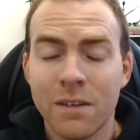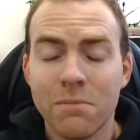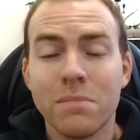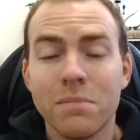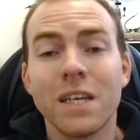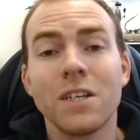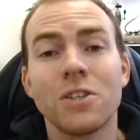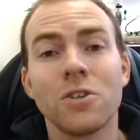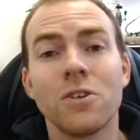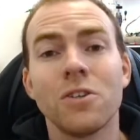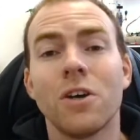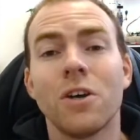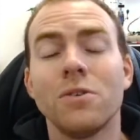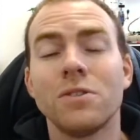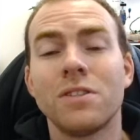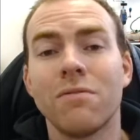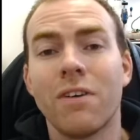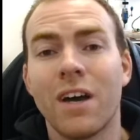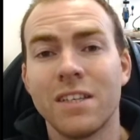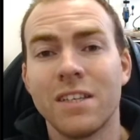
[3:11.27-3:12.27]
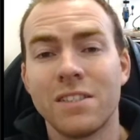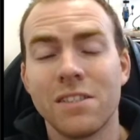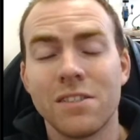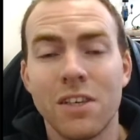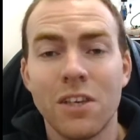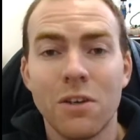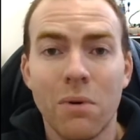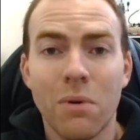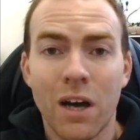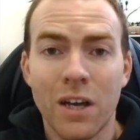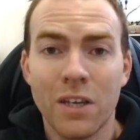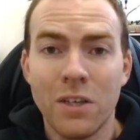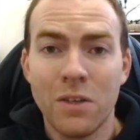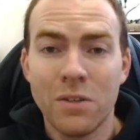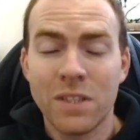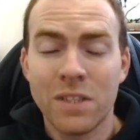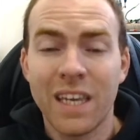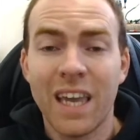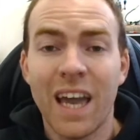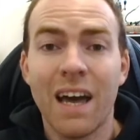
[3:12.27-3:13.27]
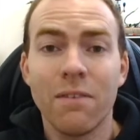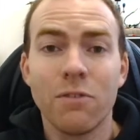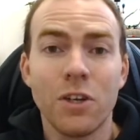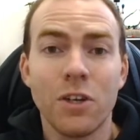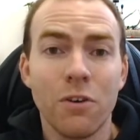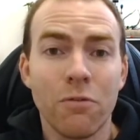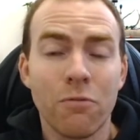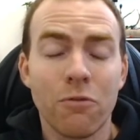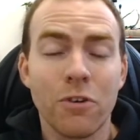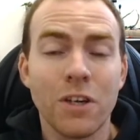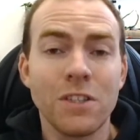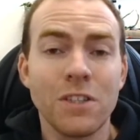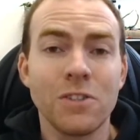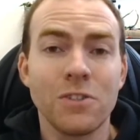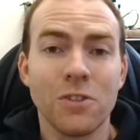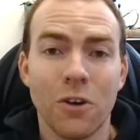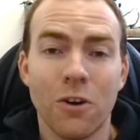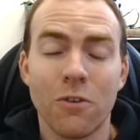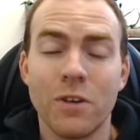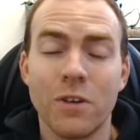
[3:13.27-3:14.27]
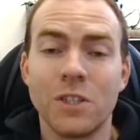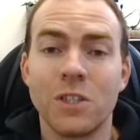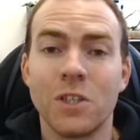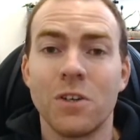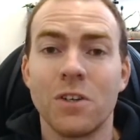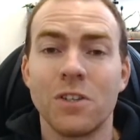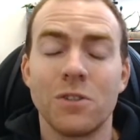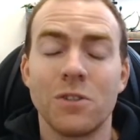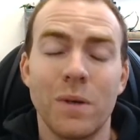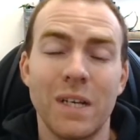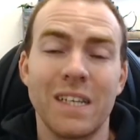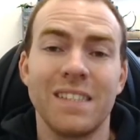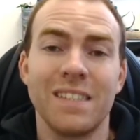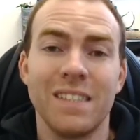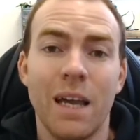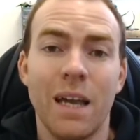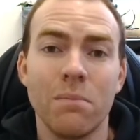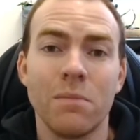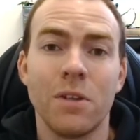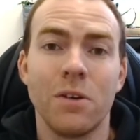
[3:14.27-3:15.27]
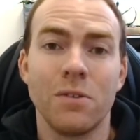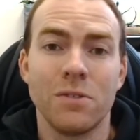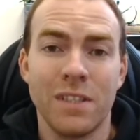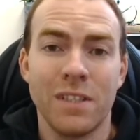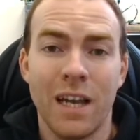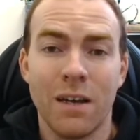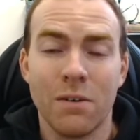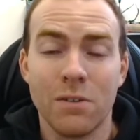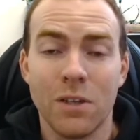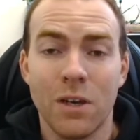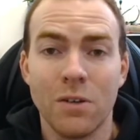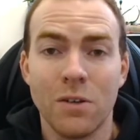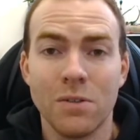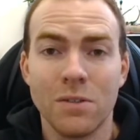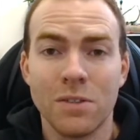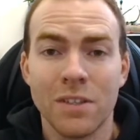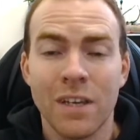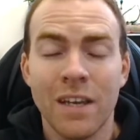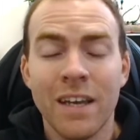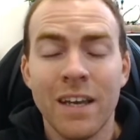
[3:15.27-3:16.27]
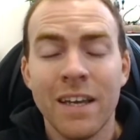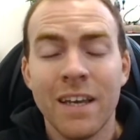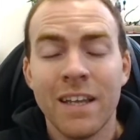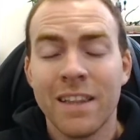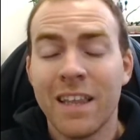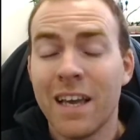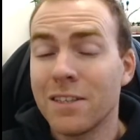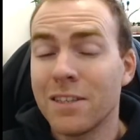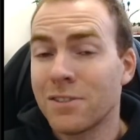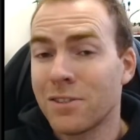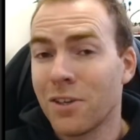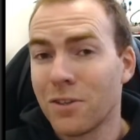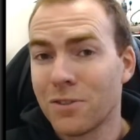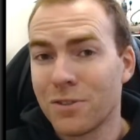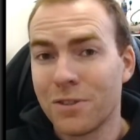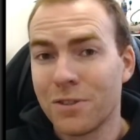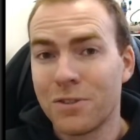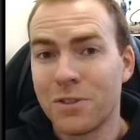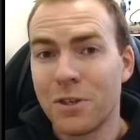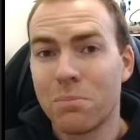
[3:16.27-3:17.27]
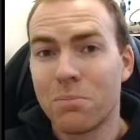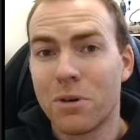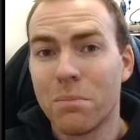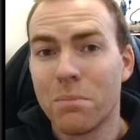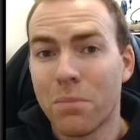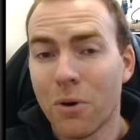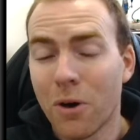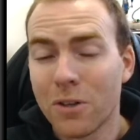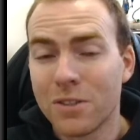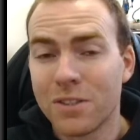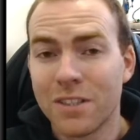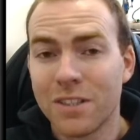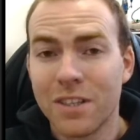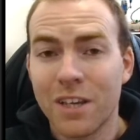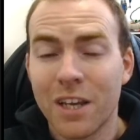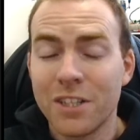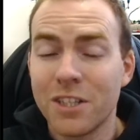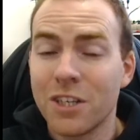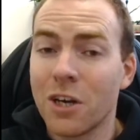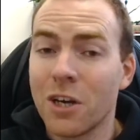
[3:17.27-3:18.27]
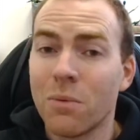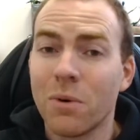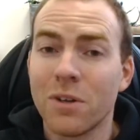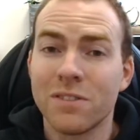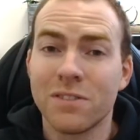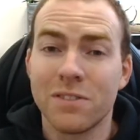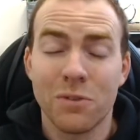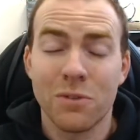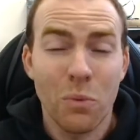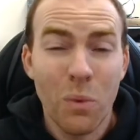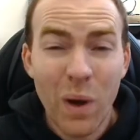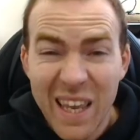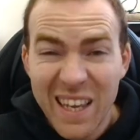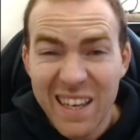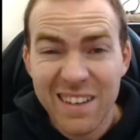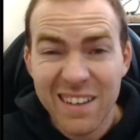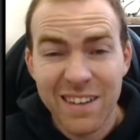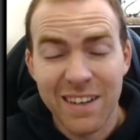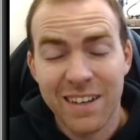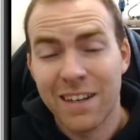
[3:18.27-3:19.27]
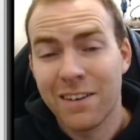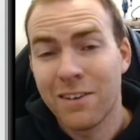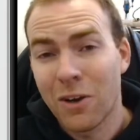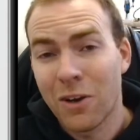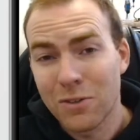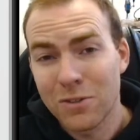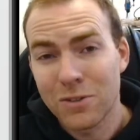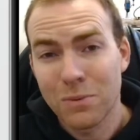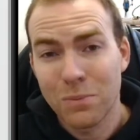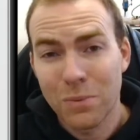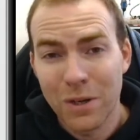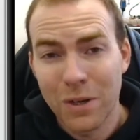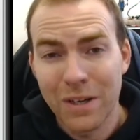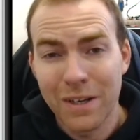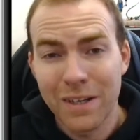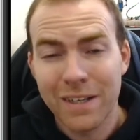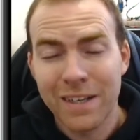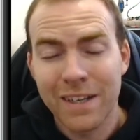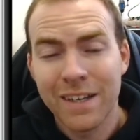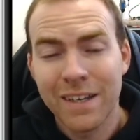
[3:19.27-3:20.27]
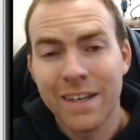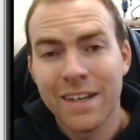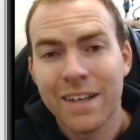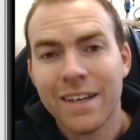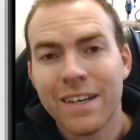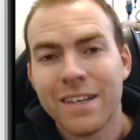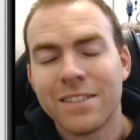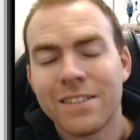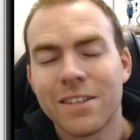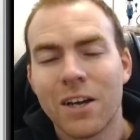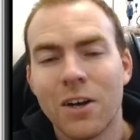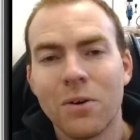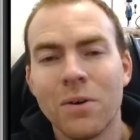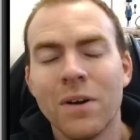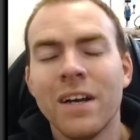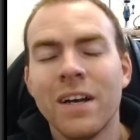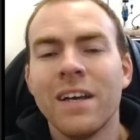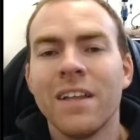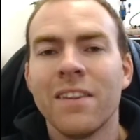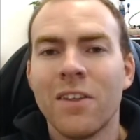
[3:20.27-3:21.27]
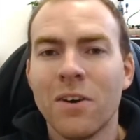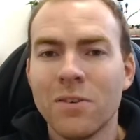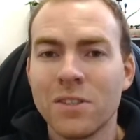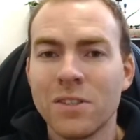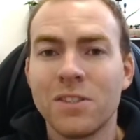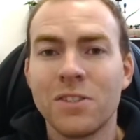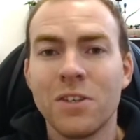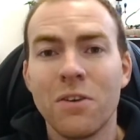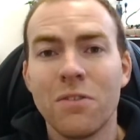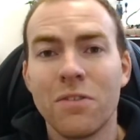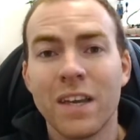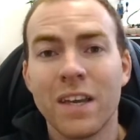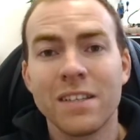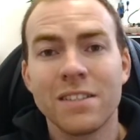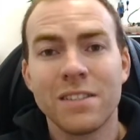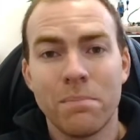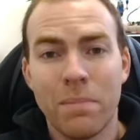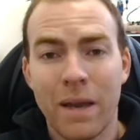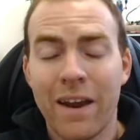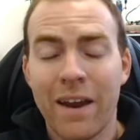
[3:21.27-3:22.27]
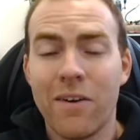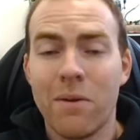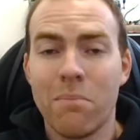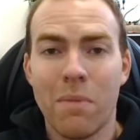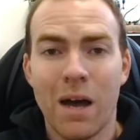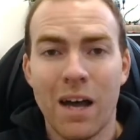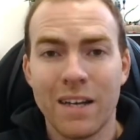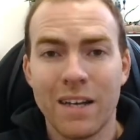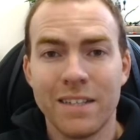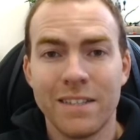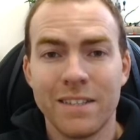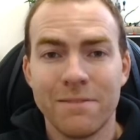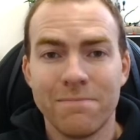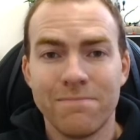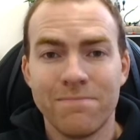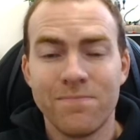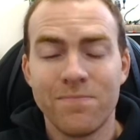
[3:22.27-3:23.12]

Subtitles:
Make sure those devices that you are using have enough free storage in order to accept those downloads. That's also super important because you don't want to wait and it not to work. So those are two things to bear in mind.